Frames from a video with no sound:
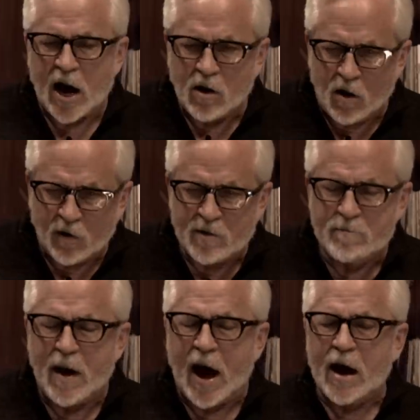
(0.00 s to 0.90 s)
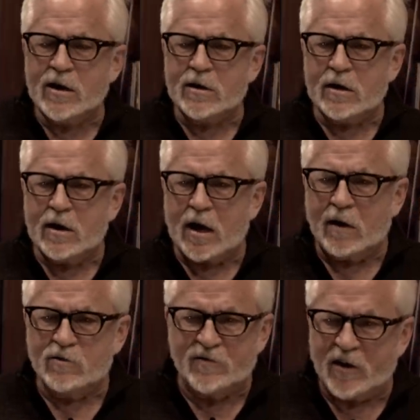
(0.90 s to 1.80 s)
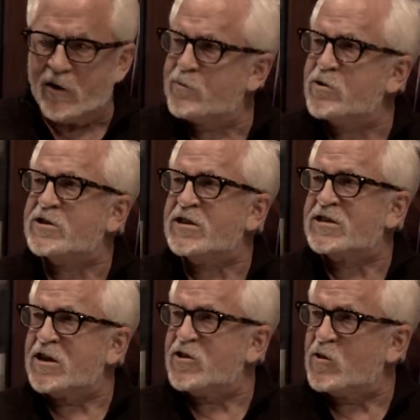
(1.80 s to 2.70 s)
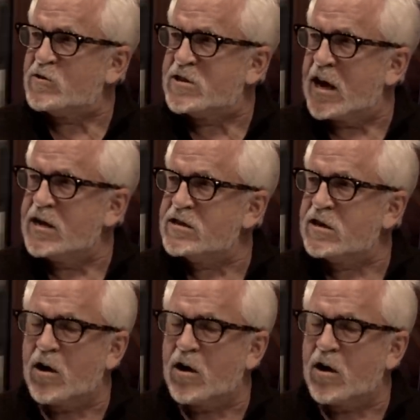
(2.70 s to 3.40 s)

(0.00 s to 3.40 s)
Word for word: I called them back. I was very persistent in those days.